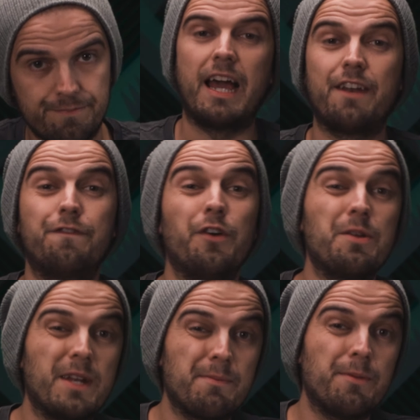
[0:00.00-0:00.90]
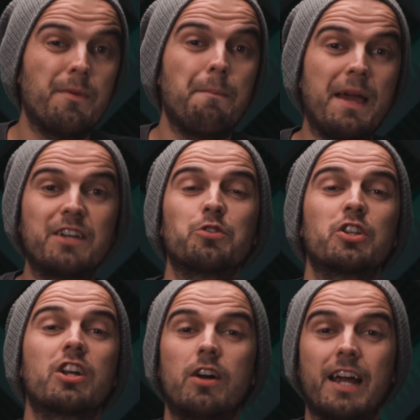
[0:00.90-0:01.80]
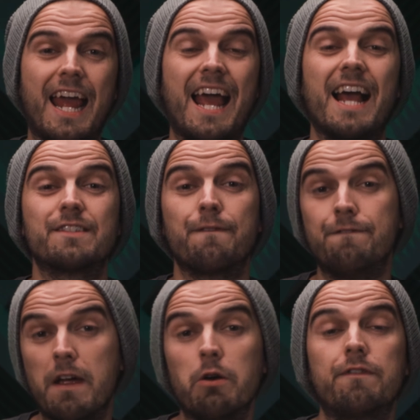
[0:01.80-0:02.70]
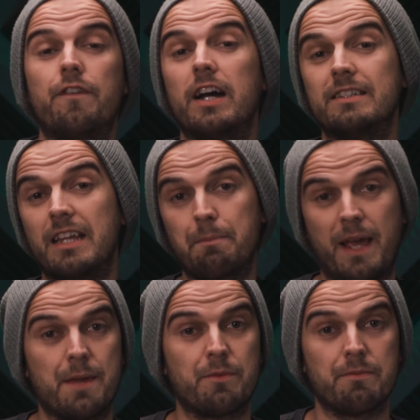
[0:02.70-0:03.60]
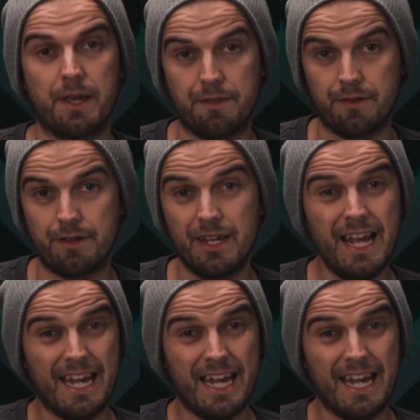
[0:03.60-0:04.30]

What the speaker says: At a very minimum, make sure the client has verified their payment method.